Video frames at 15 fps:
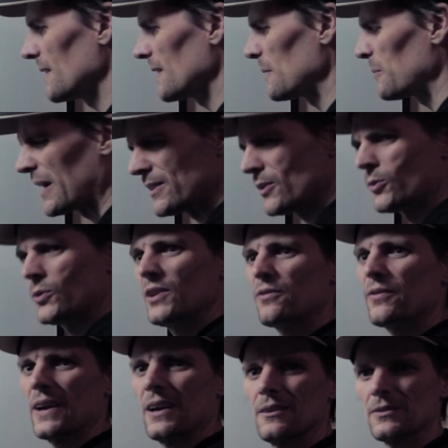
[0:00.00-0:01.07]
Am I the only
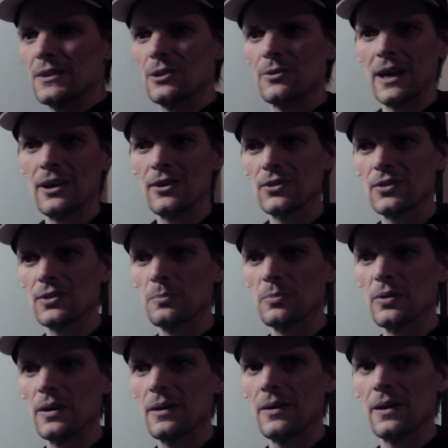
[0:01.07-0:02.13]
fan of Little House on the
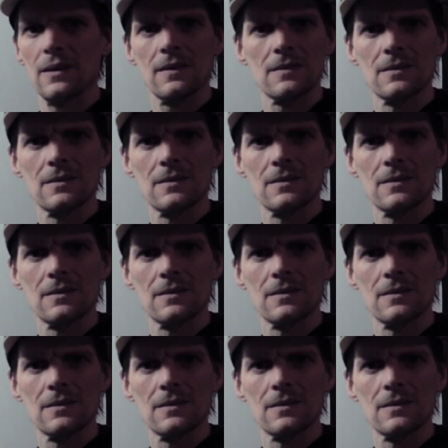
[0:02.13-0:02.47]
Prairie?